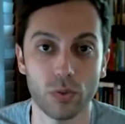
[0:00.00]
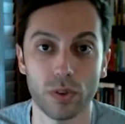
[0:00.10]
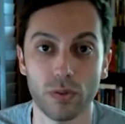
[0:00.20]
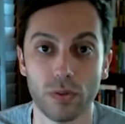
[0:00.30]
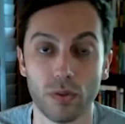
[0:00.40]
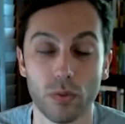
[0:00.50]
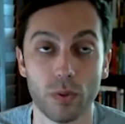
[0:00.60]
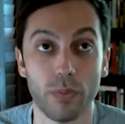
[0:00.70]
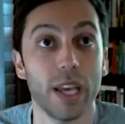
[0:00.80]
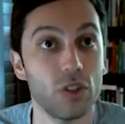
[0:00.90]
with
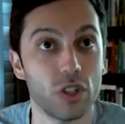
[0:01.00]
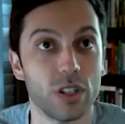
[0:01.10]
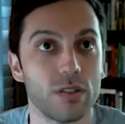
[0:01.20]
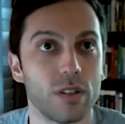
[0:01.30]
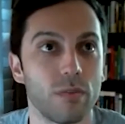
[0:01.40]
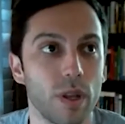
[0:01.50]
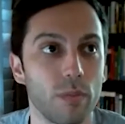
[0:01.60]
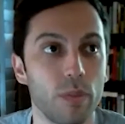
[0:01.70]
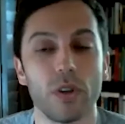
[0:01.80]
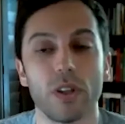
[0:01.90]
patients and
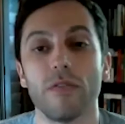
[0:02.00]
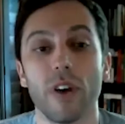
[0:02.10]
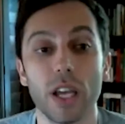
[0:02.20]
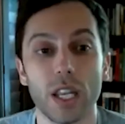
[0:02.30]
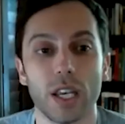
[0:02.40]
people inviting